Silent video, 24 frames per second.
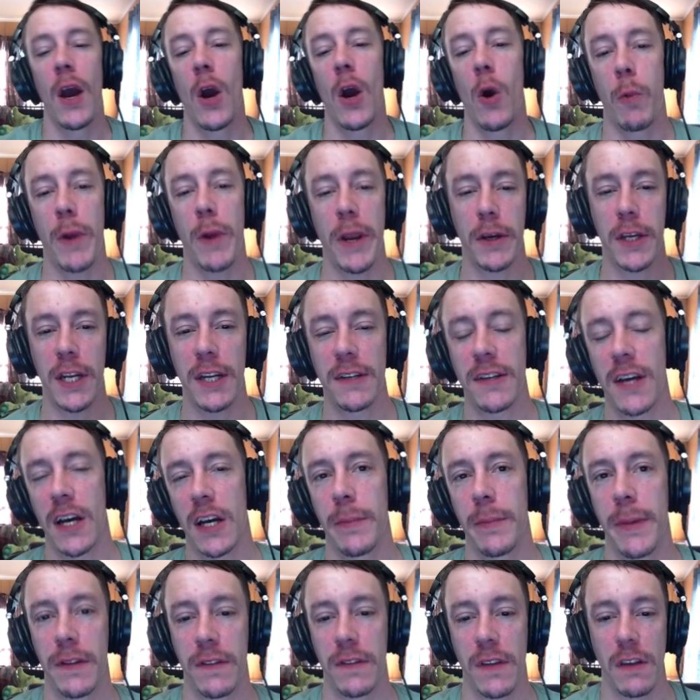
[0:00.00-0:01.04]
We are going to talk
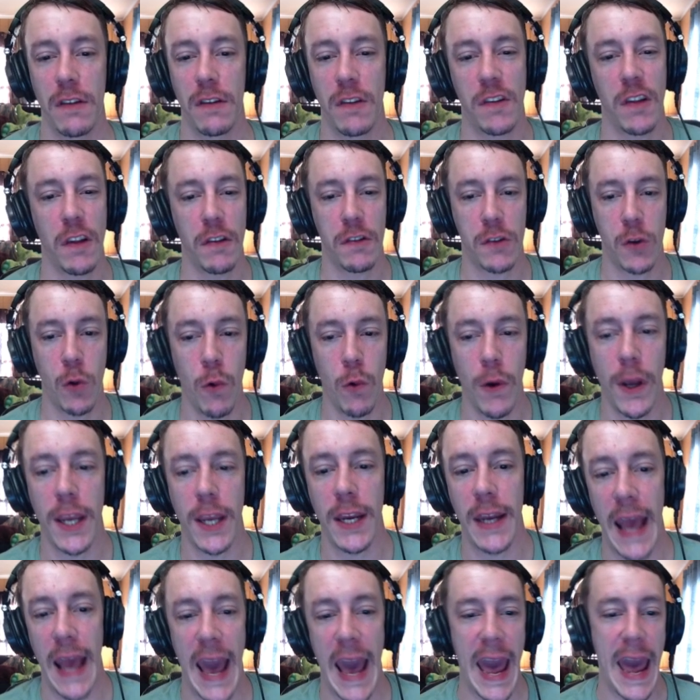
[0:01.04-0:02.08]
about the
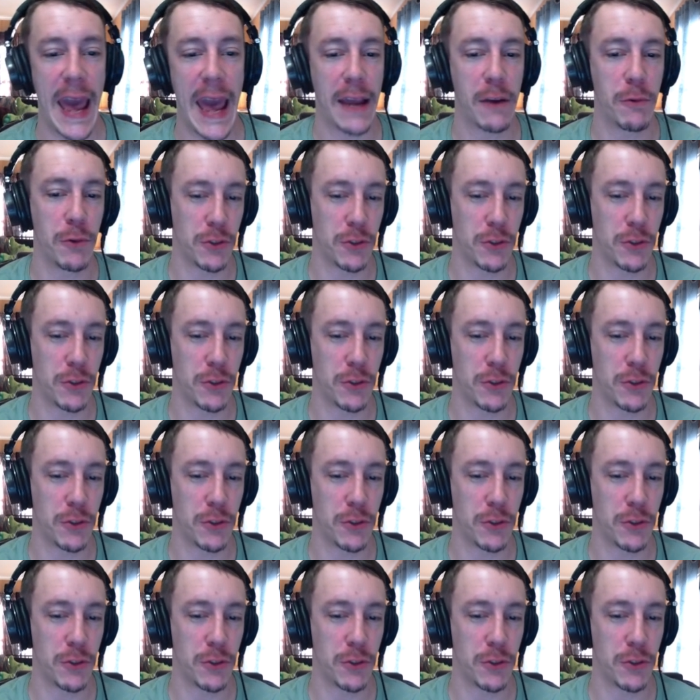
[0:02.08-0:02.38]
Syscoin hack,